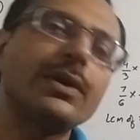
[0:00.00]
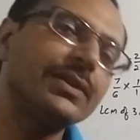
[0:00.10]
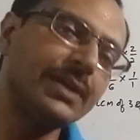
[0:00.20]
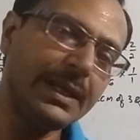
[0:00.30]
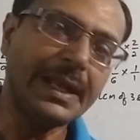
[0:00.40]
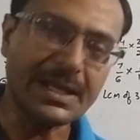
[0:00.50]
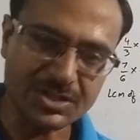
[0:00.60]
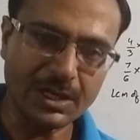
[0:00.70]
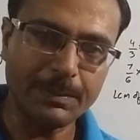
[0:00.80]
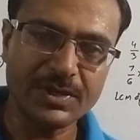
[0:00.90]
or three
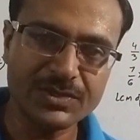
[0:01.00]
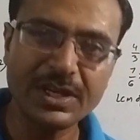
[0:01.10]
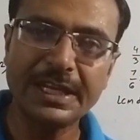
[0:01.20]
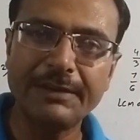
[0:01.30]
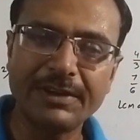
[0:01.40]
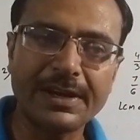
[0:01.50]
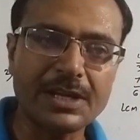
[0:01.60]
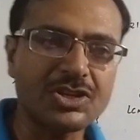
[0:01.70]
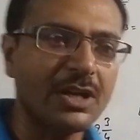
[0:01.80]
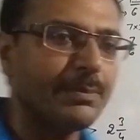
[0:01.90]
rational numbers, three given
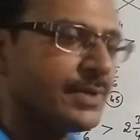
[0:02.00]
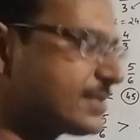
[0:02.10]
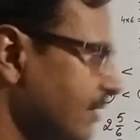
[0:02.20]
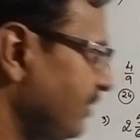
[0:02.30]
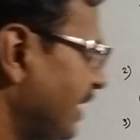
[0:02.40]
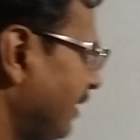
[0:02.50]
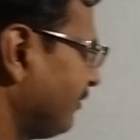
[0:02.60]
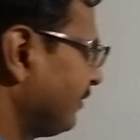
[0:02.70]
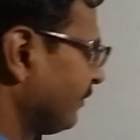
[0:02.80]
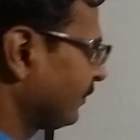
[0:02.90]
rational numbers. Say we
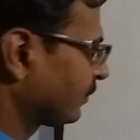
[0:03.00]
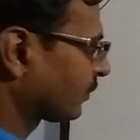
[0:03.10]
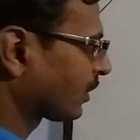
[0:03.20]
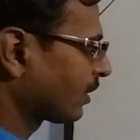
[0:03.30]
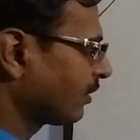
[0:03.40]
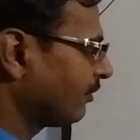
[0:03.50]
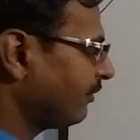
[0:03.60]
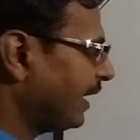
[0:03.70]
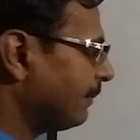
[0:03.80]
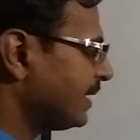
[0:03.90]
have
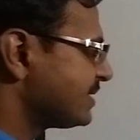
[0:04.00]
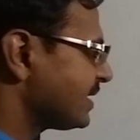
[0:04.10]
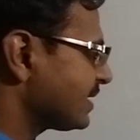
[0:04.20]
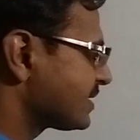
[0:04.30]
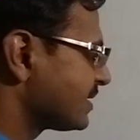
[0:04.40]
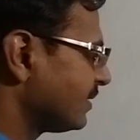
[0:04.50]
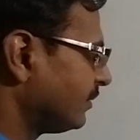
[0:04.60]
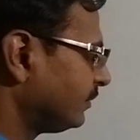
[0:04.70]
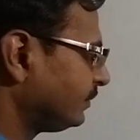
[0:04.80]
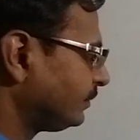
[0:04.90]
5 by 6
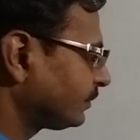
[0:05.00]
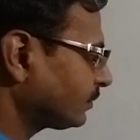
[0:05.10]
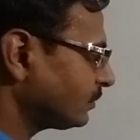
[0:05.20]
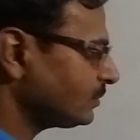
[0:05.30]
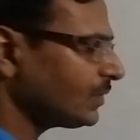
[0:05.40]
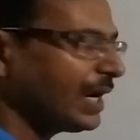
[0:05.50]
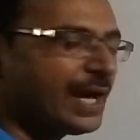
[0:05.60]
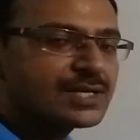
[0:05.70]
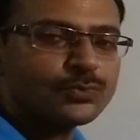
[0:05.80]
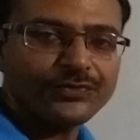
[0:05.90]

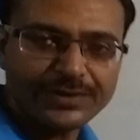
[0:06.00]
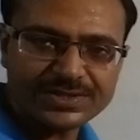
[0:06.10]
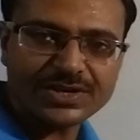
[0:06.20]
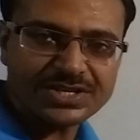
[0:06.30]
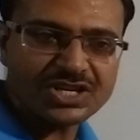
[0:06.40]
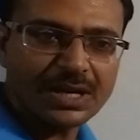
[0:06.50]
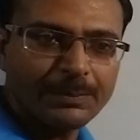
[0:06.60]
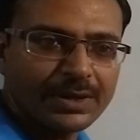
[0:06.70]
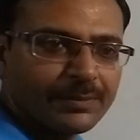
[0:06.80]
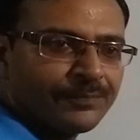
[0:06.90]
as first rational
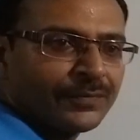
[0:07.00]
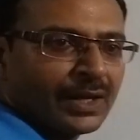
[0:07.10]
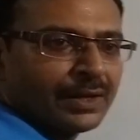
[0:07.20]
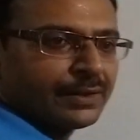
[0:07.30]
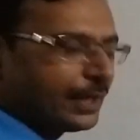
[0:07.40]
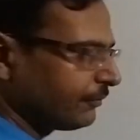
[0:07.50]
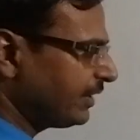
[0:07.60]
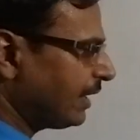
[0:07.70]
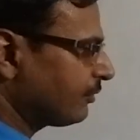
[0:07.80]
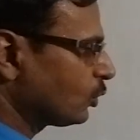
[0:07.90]
number, and
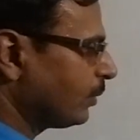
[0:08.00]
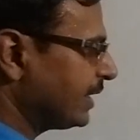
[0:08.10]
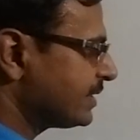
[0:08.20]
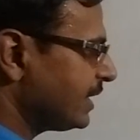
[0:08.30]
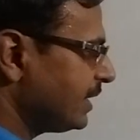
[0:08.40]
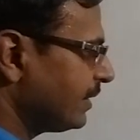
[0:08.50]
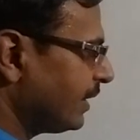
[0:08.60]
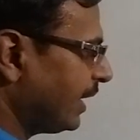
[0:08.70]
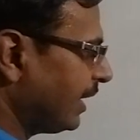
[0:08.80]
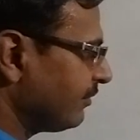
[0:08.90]
we have 2 by
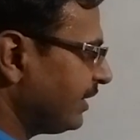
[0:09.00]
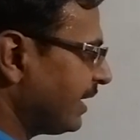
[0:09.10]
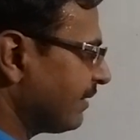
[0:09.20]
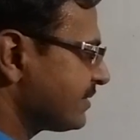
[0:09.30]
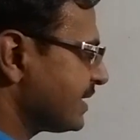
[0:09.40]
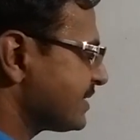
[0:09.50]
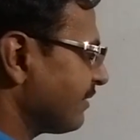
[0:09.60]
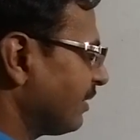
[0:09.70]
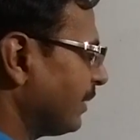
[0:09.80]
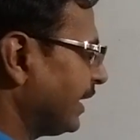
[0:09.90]
3, and we have say
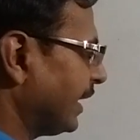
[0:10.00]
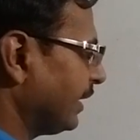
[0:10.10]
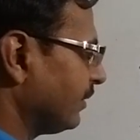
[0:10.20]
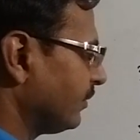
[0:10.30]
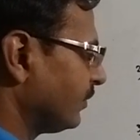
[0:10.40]
7 by 9.